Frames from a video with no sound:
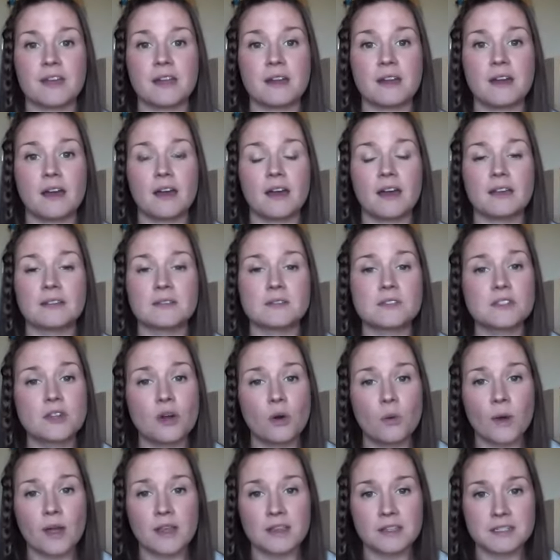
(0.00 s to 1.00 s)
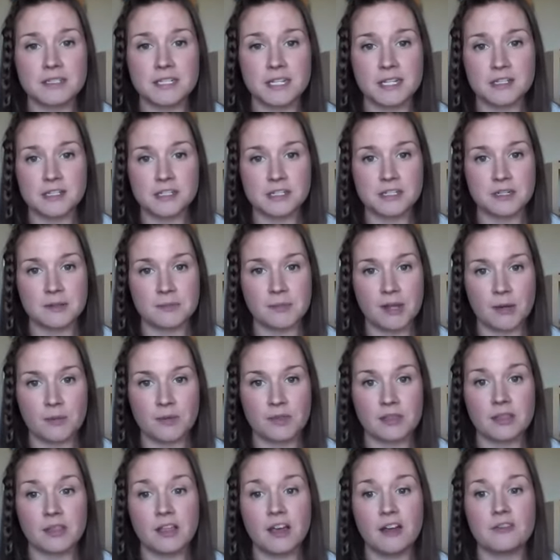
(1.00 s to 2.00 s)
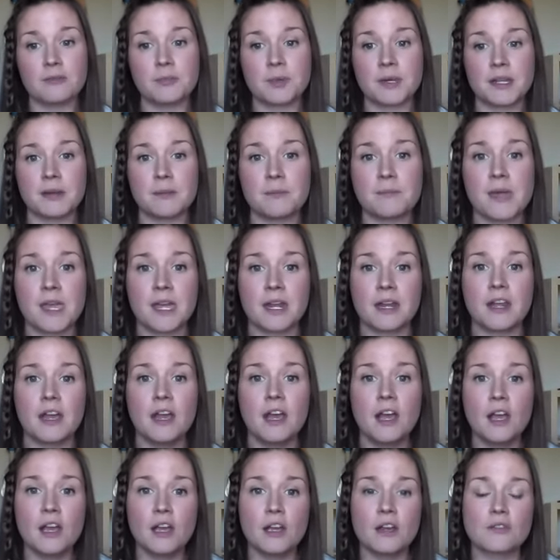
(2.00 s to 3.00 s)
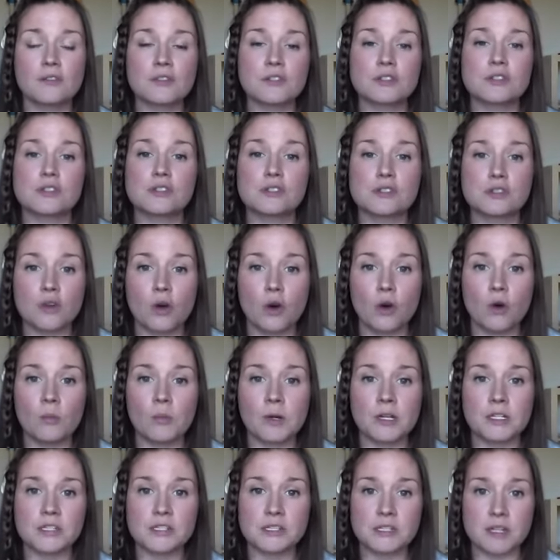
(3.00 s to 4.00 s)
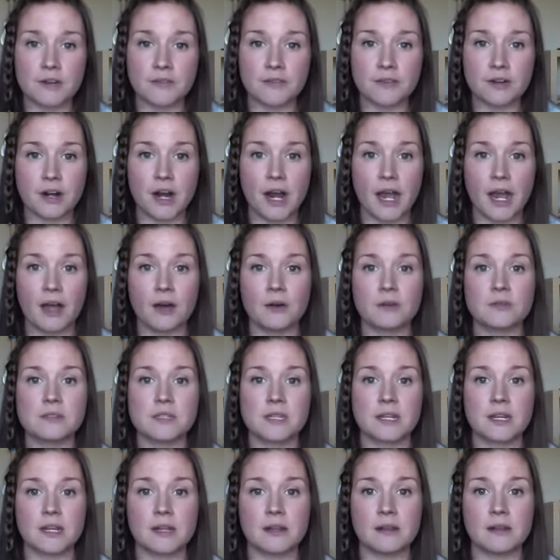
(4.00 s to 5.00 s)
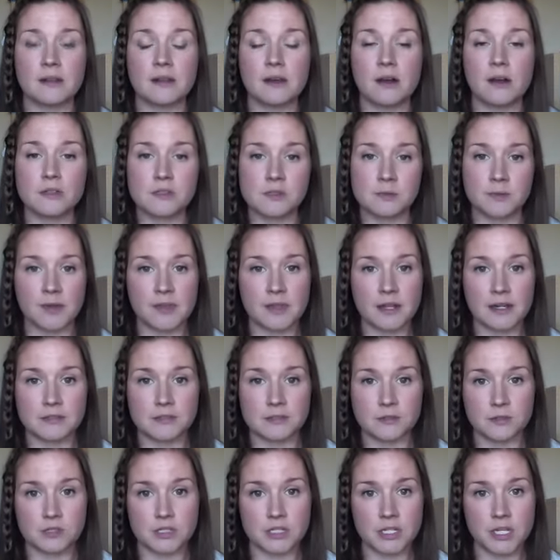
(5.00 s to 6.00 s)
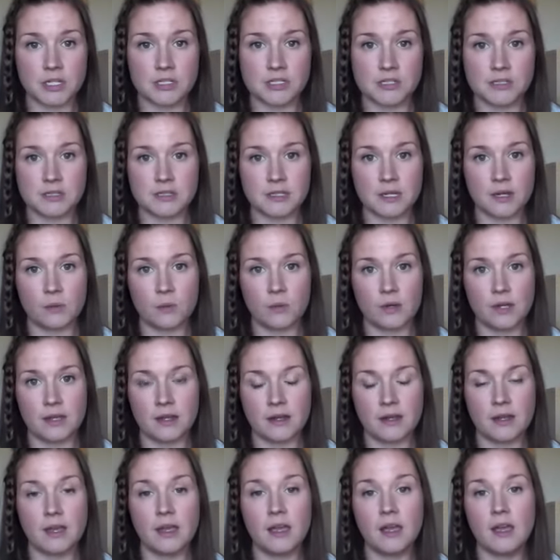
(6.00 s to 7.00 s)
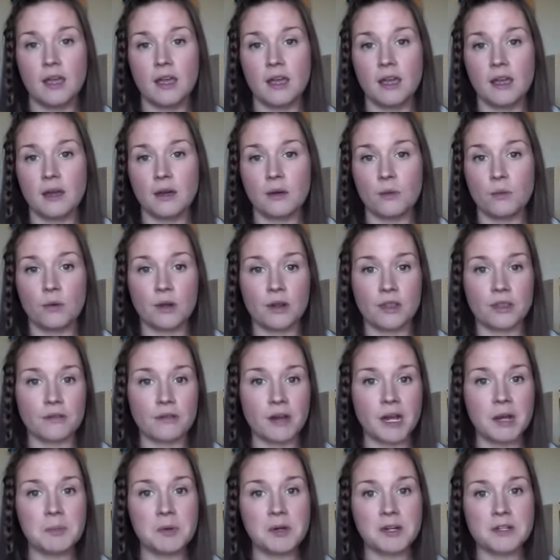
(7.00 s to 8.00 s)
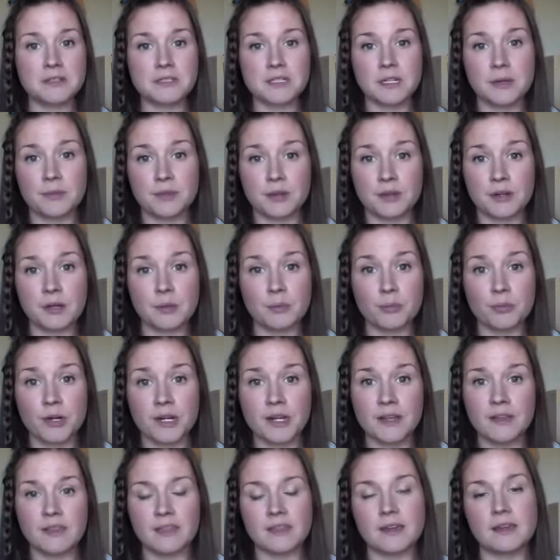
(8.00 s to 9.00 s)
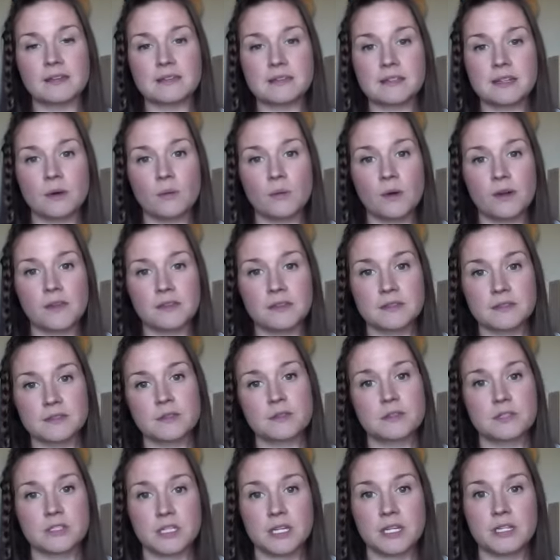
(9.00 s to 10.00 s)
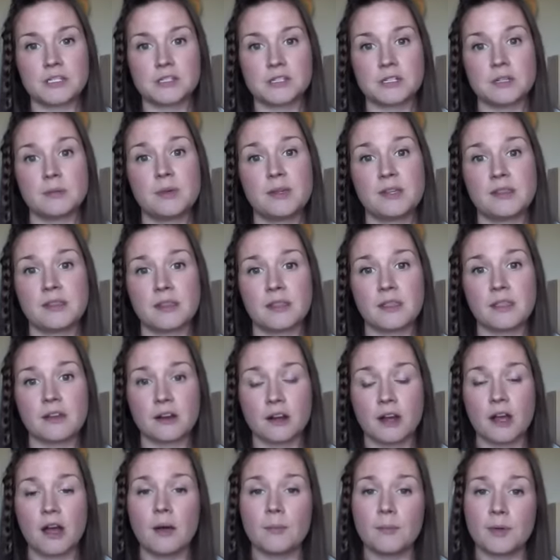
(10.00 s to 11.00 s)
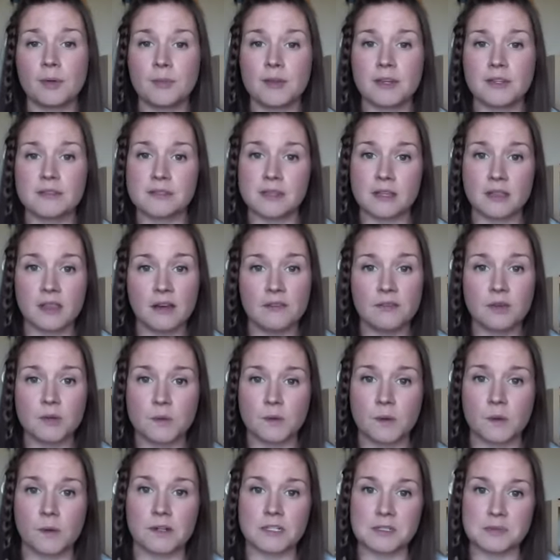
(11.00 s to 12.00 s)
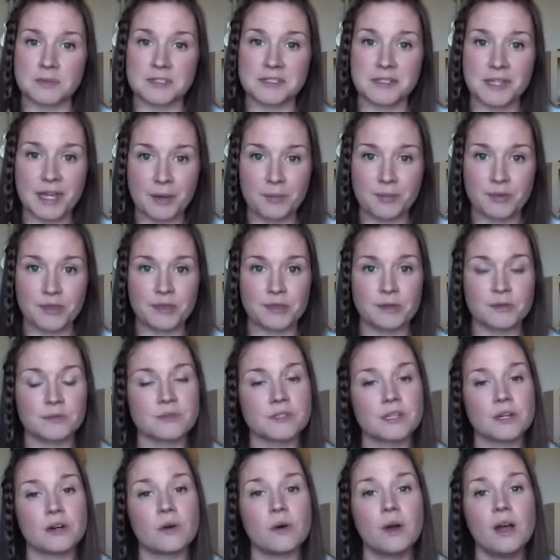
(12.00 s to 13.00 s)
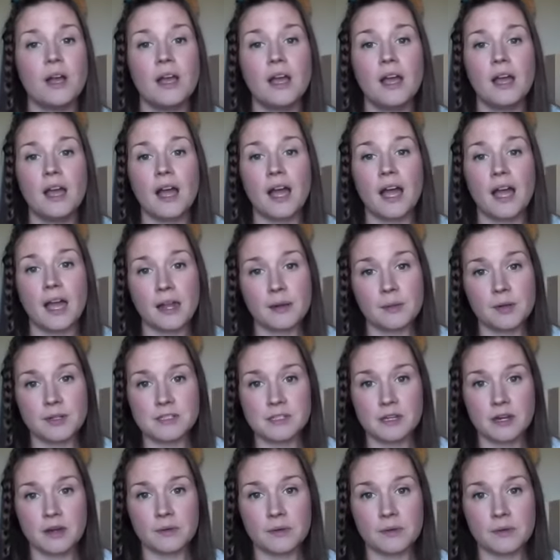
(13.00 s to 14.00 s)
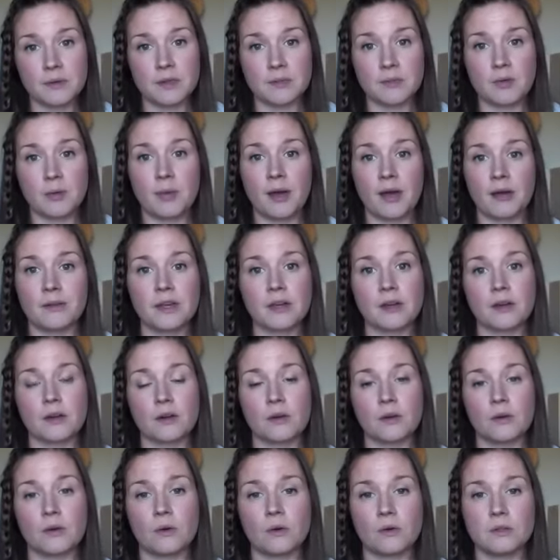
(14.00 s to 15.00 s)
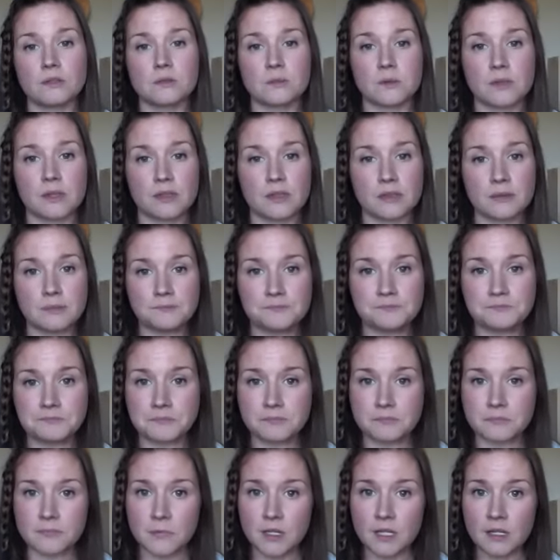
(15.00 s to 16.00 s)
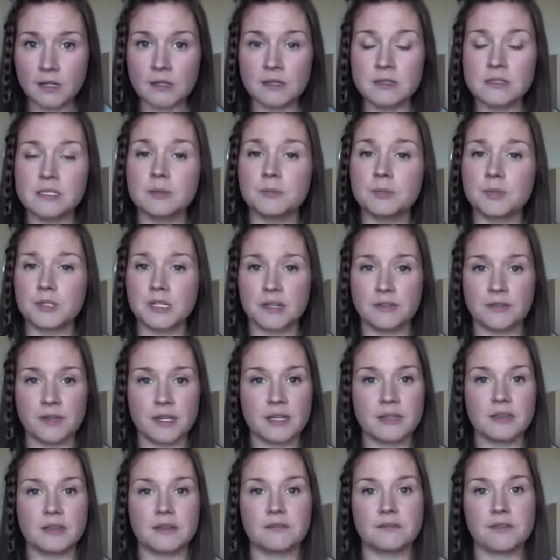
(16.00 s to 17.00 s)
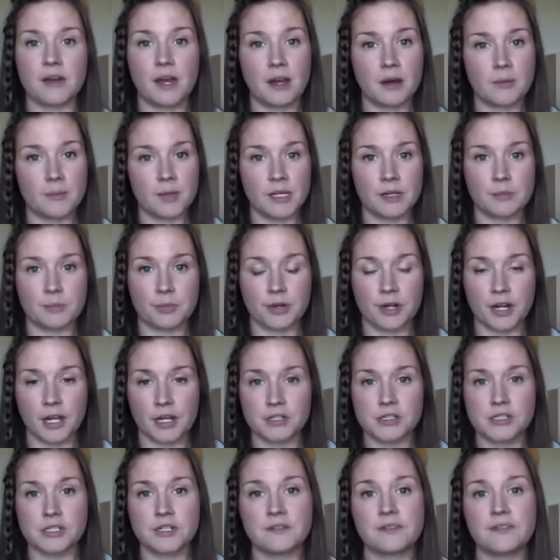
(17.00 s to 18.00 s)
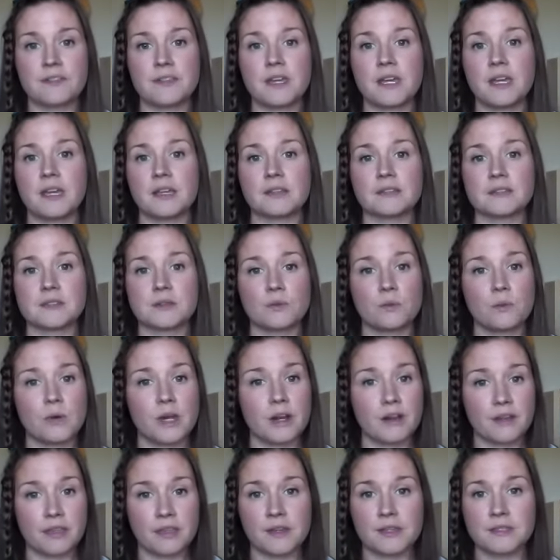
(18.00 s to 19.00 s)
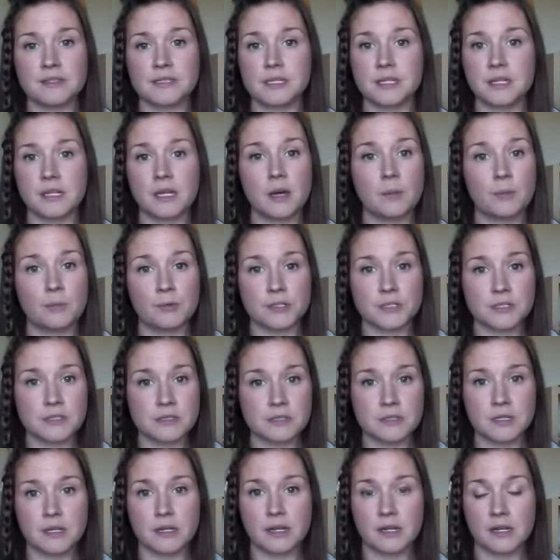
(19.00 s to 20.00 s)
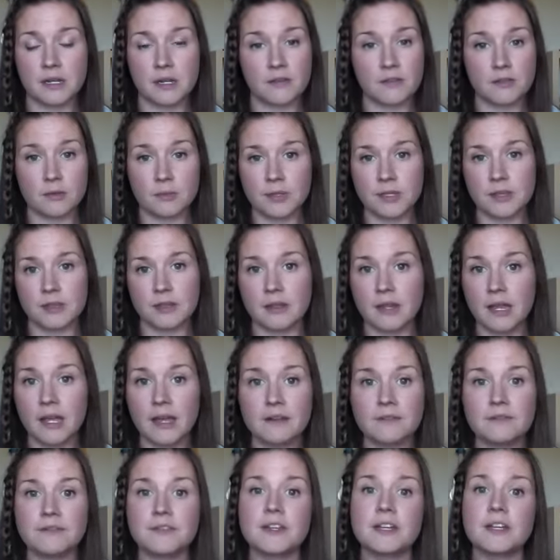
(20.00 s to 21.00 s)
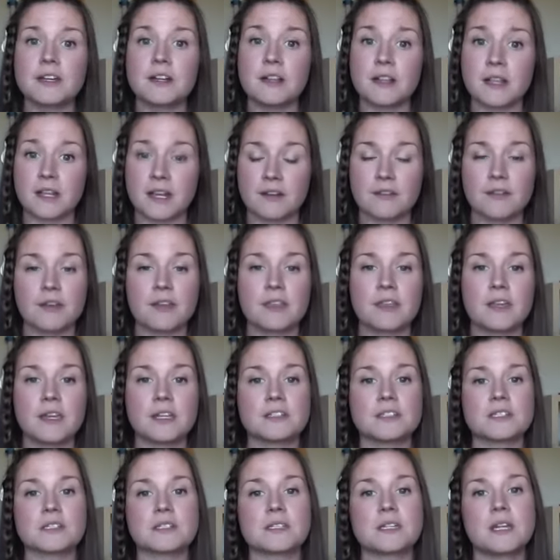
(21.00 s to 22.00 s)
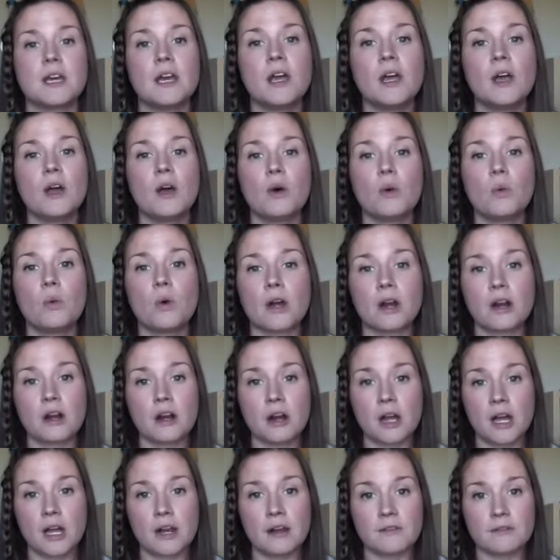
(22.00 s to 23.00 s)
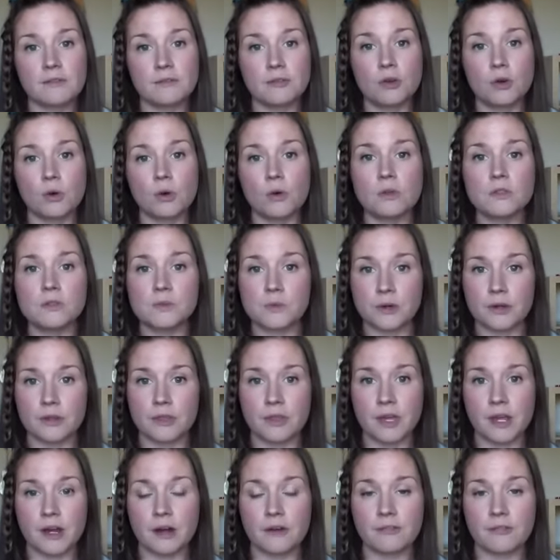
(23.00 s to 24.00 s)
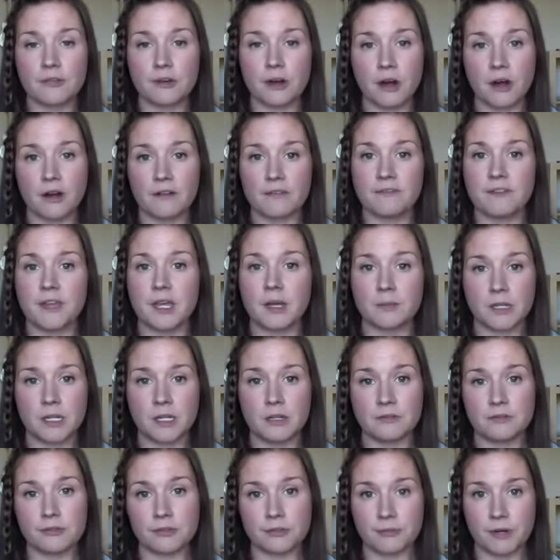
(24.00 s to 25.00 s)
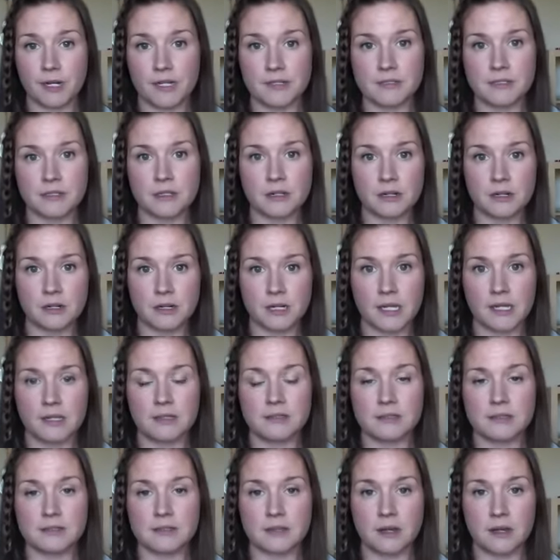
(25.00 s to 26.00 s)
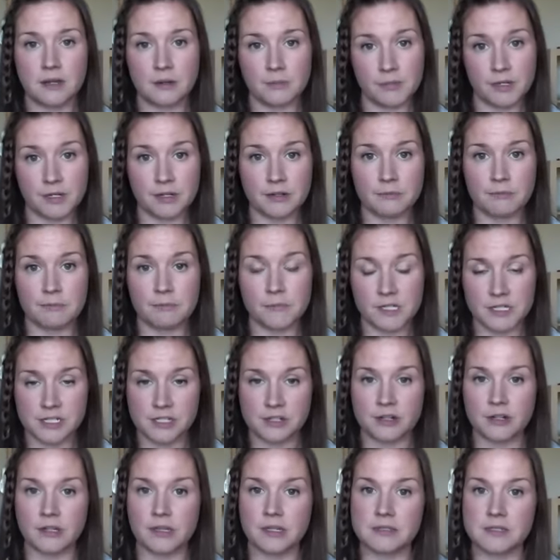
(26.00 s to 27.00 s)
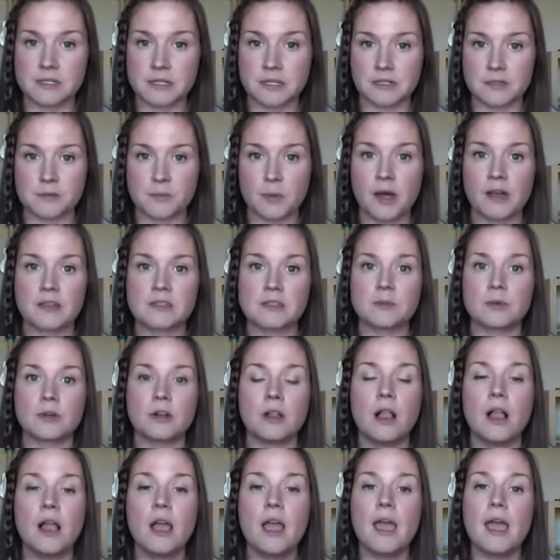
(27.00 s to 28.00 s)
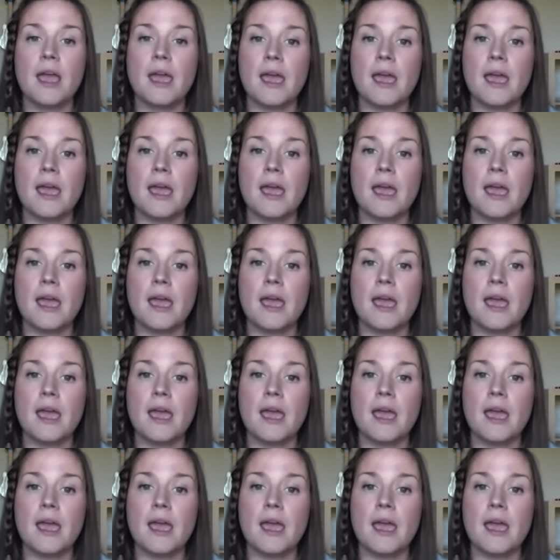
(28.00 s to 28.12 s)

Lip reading: And it's so well-intentioned and made with love, but it made for so much stuff in our house. And it also made that associations that when one of the grandparents come, they're going to bring things, and I want the association to be that they're coming because they love you and they want to spend time with you. So I had a big talk with them about like our goals with simple living and the environment and production of things and where things end up, which is like inevitably the landfill and everything, just what our kind of goals were there for our family and for raising our kids as unmaterialistic as possible.